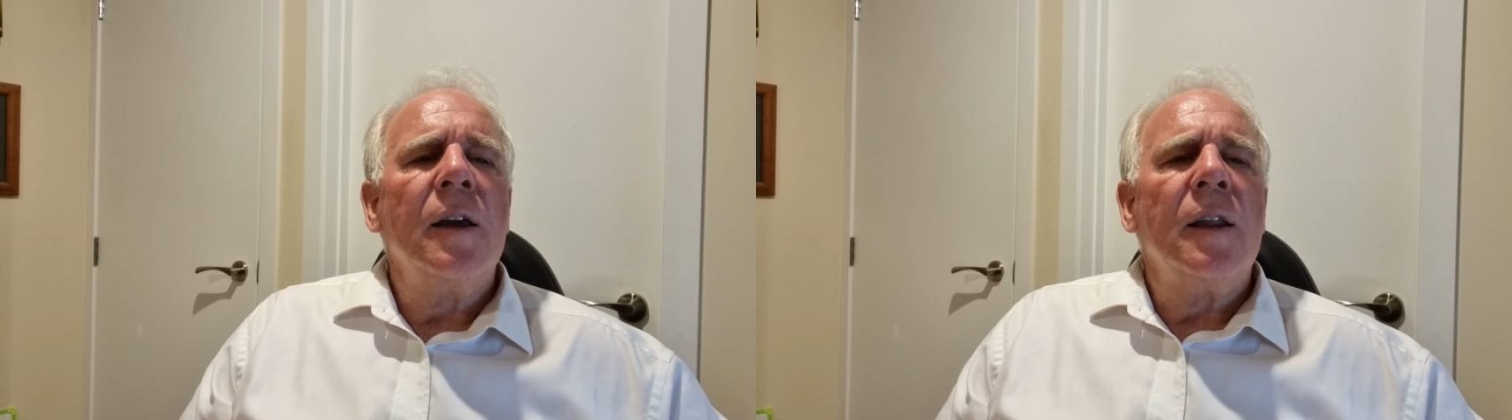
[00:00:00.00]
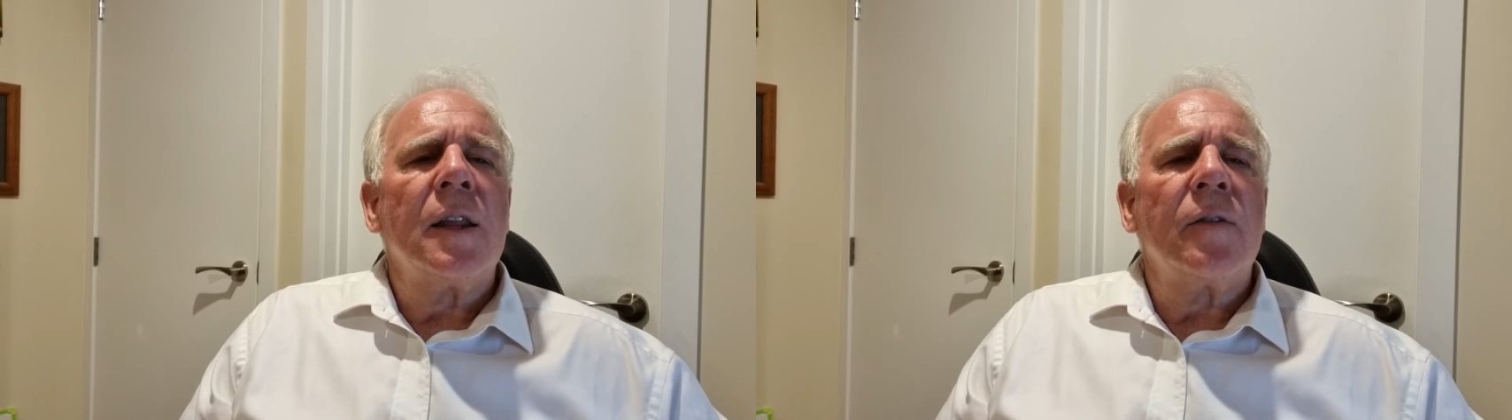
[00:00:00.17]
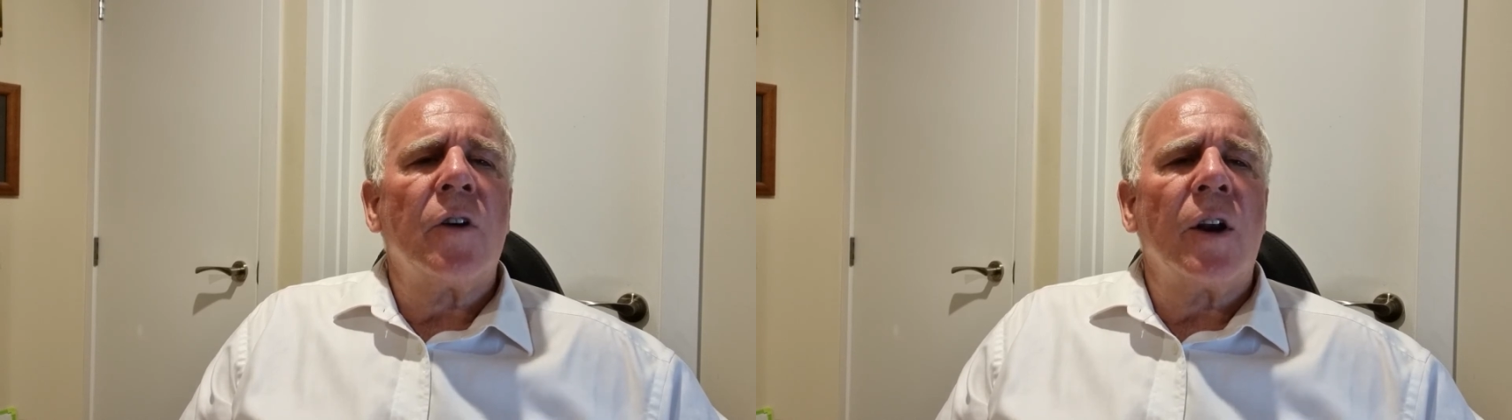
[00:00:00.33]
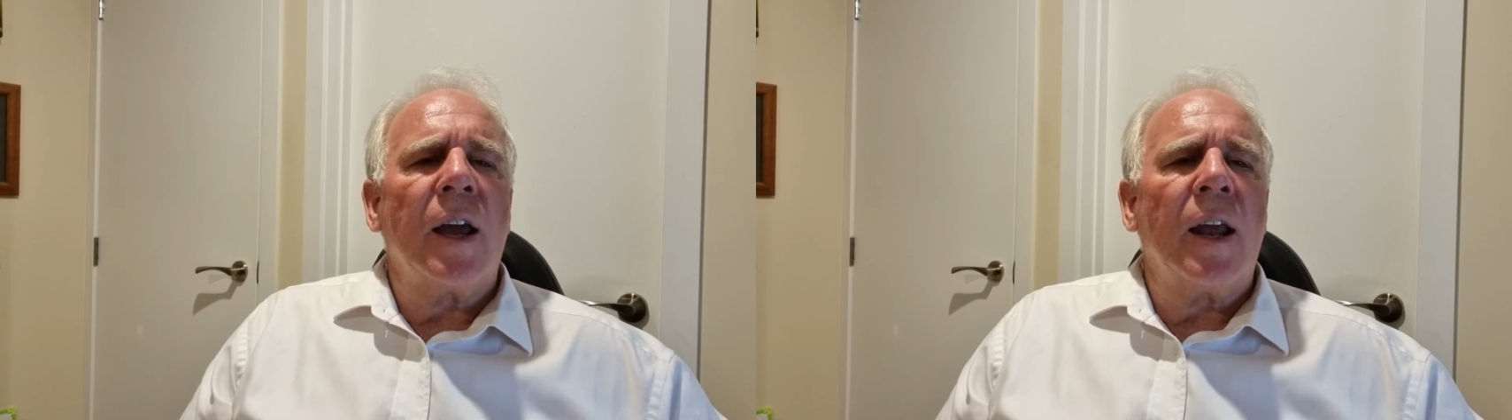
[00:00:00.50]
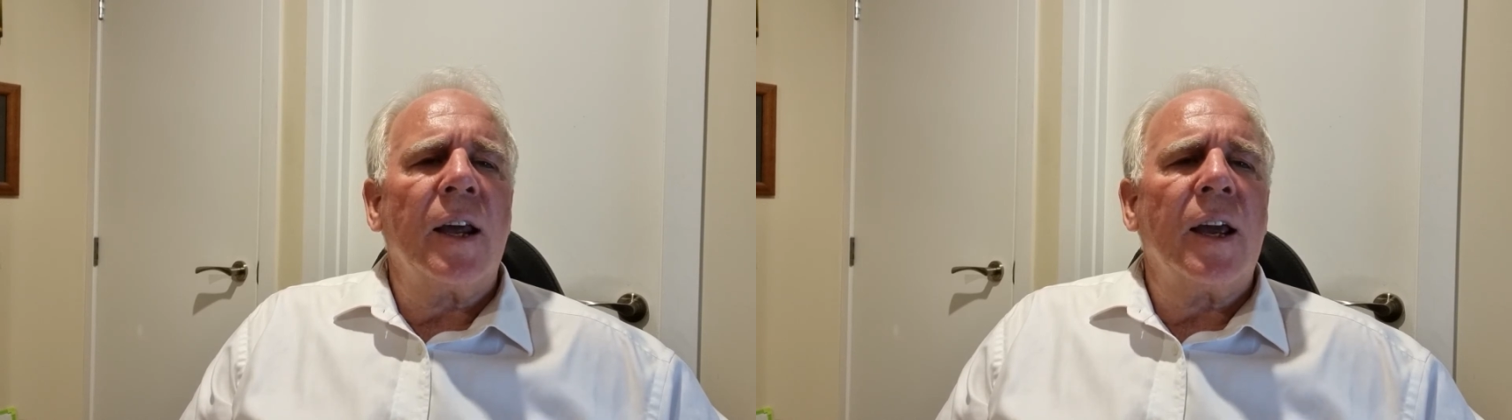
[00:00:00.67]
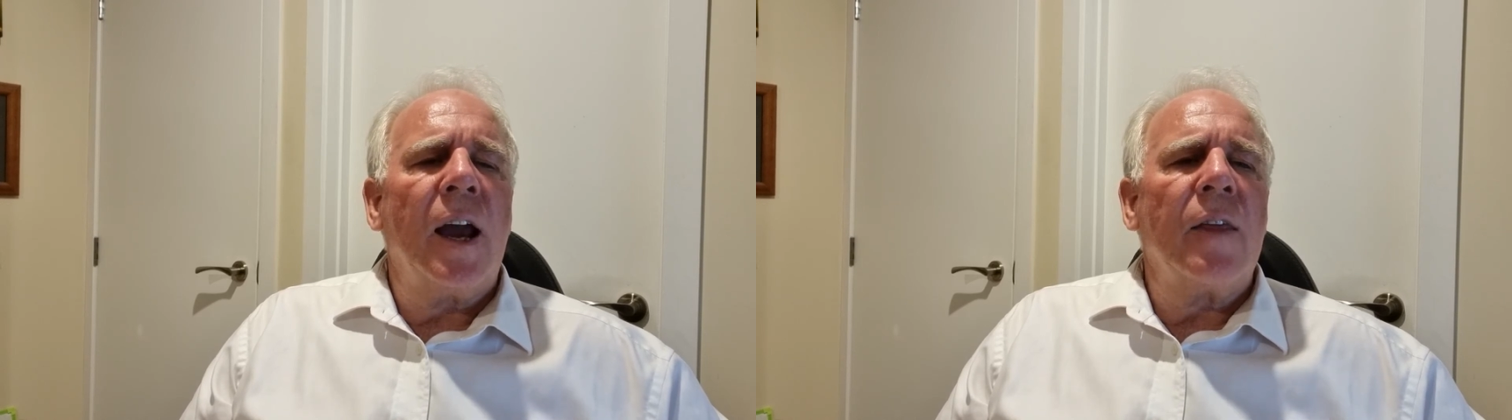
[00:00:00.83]
they've got to
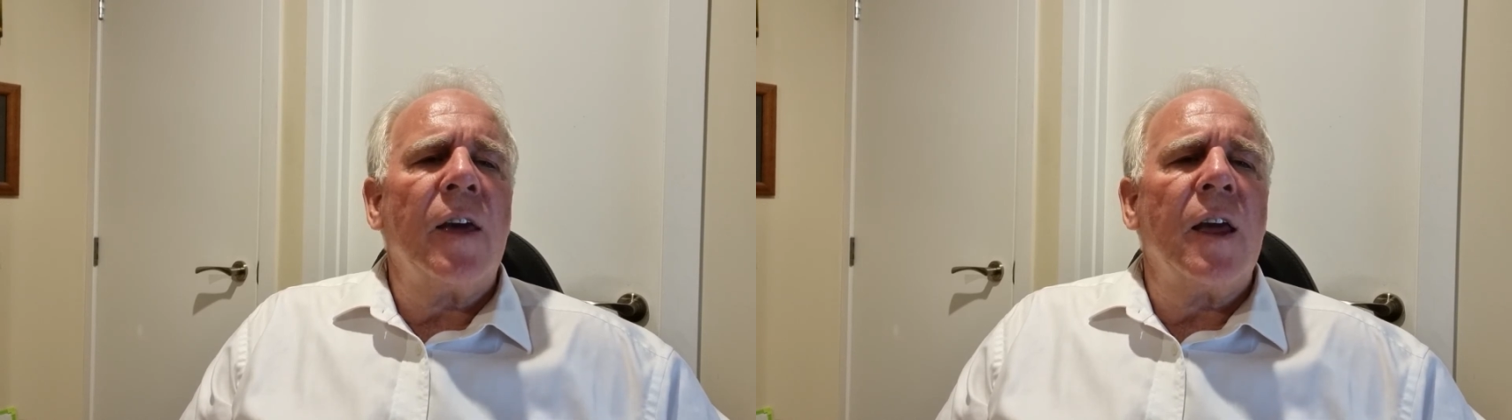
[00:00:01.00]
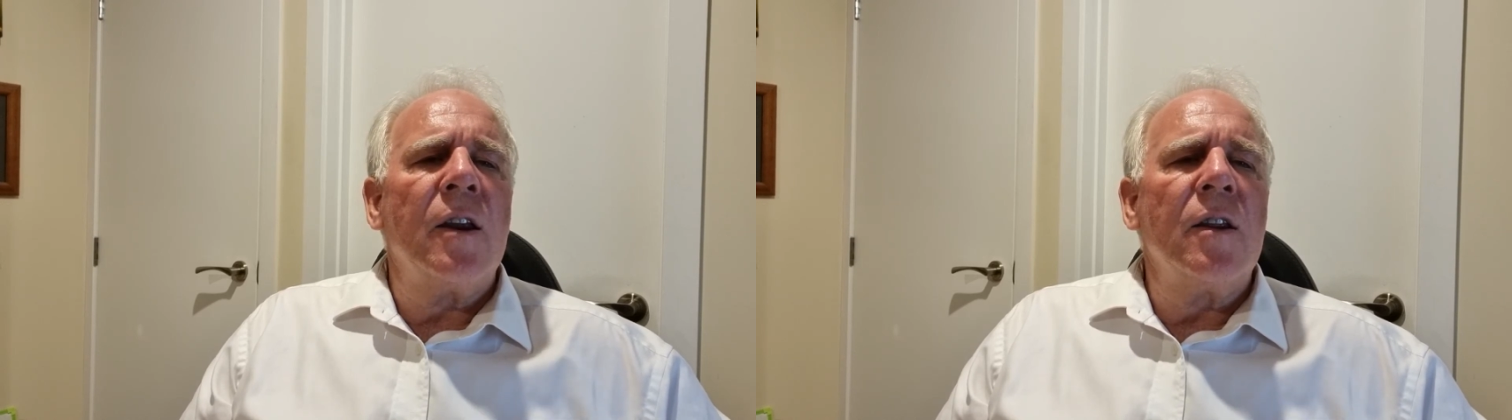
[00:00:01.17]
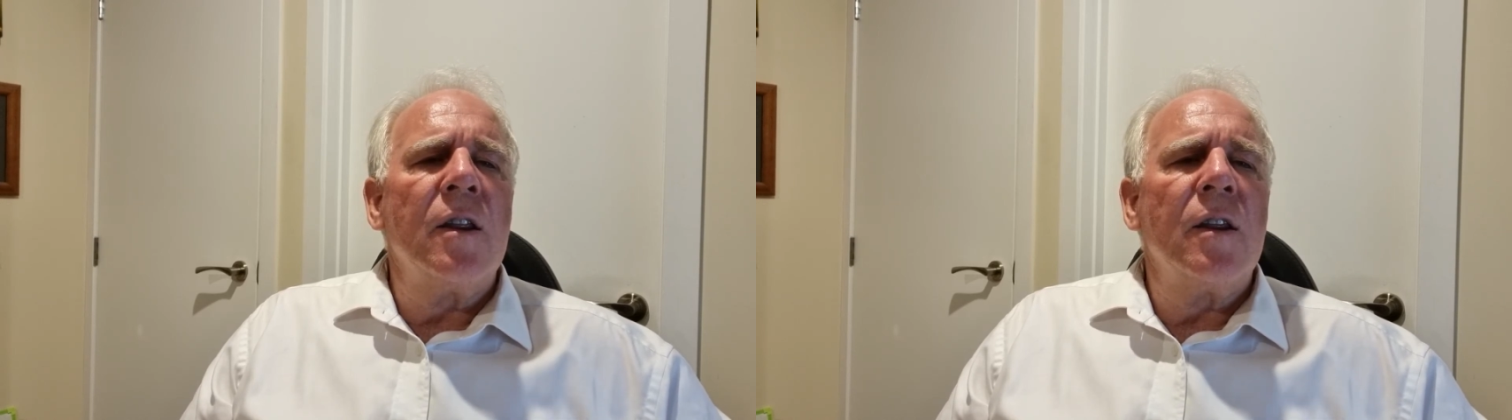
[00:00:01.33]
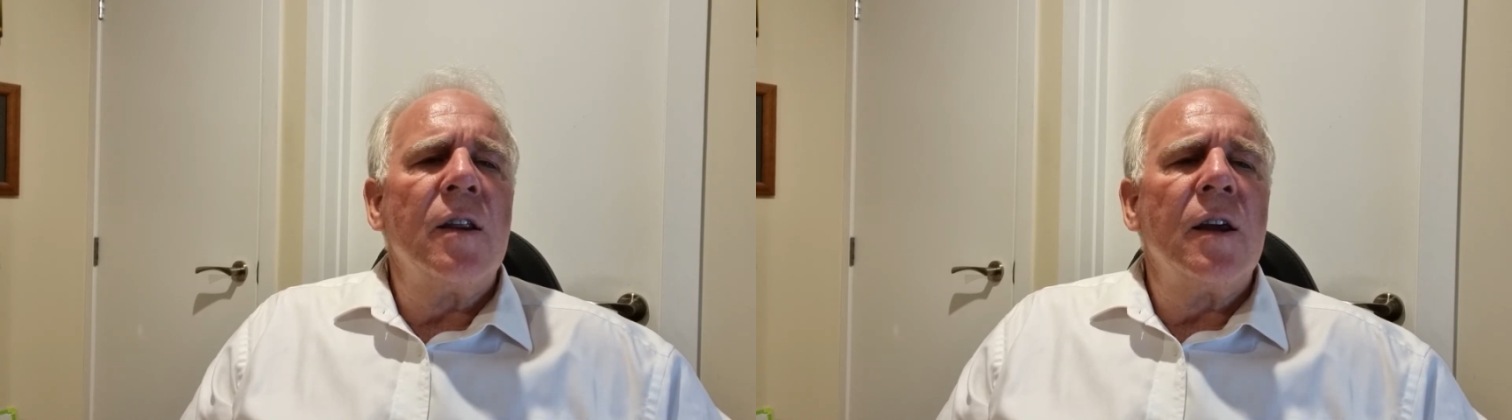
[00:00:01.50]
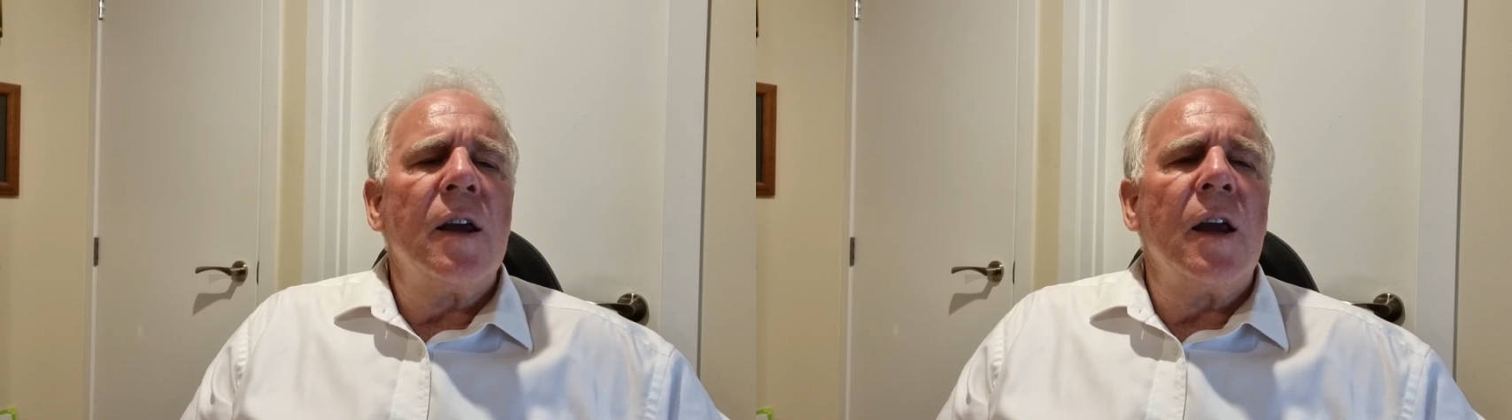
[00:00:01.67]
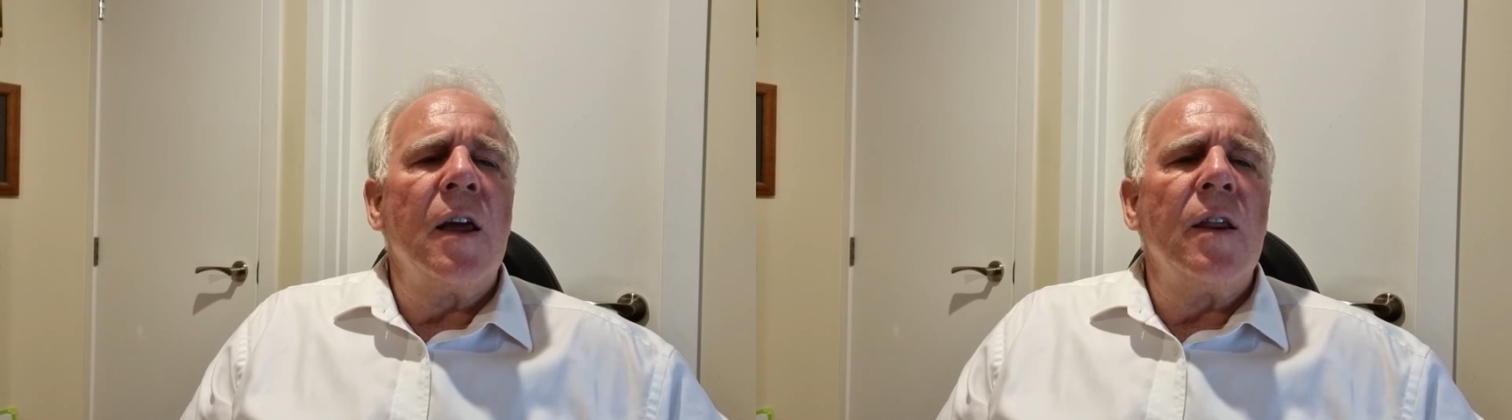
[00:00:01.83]
allocate that in
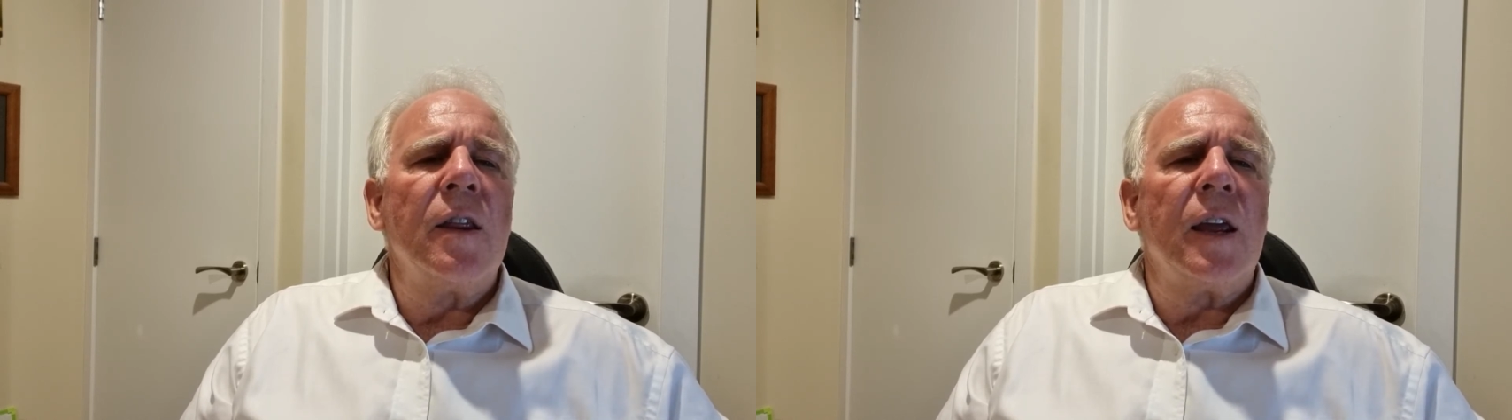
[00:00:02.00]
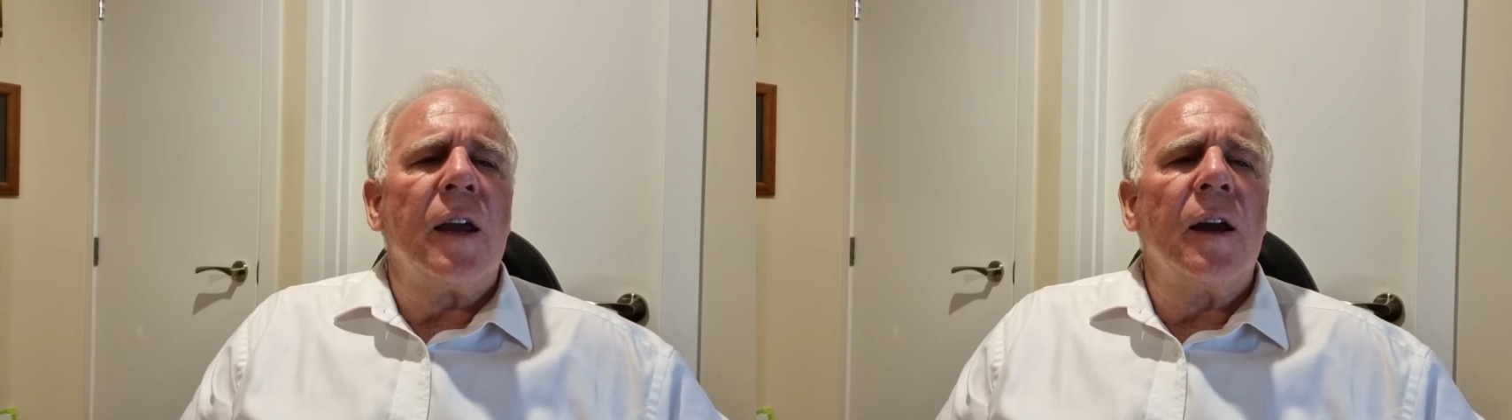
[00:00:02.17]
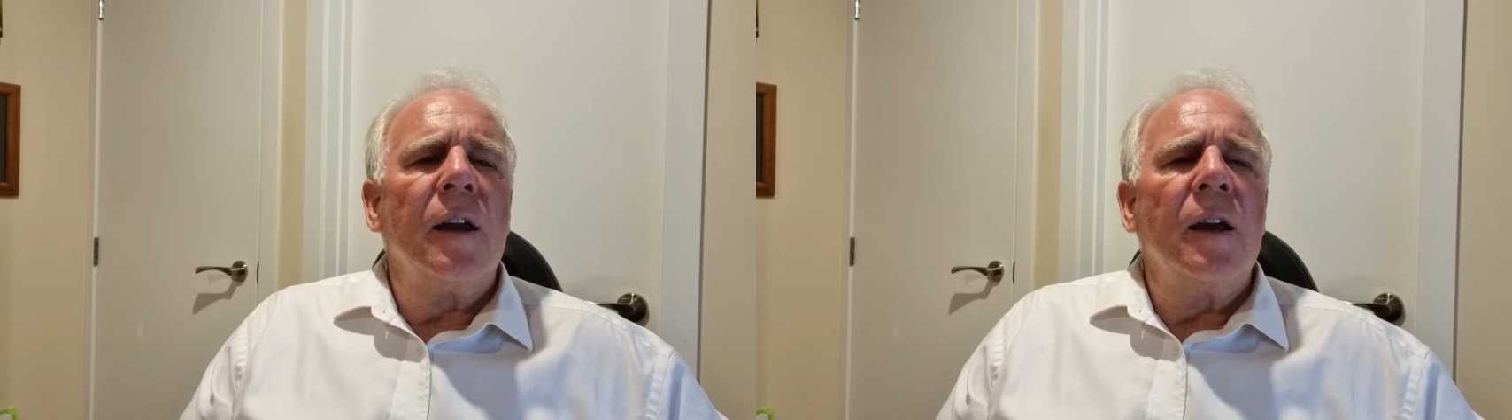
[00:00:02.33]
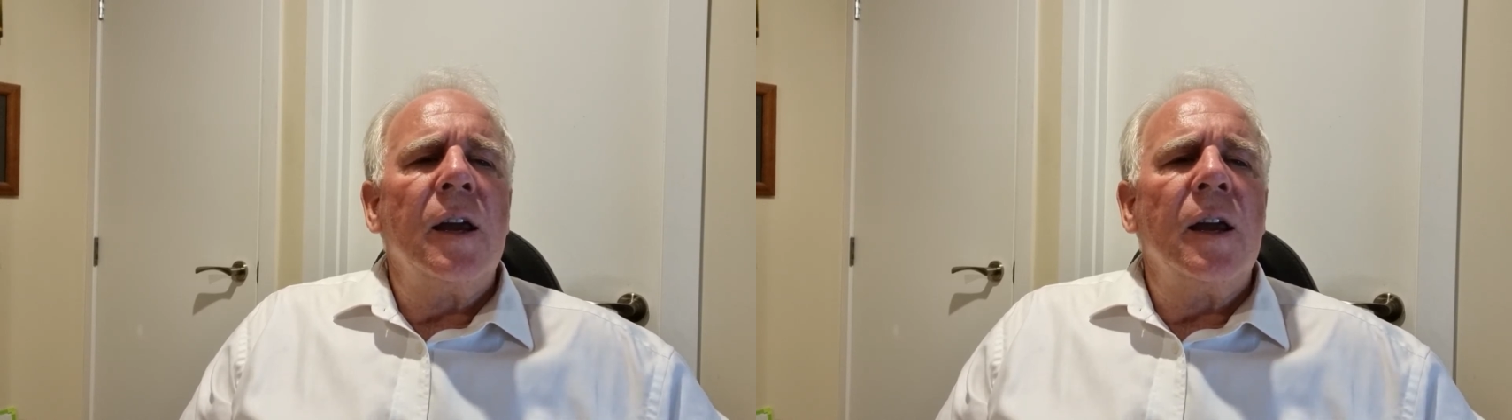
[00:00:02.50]
there.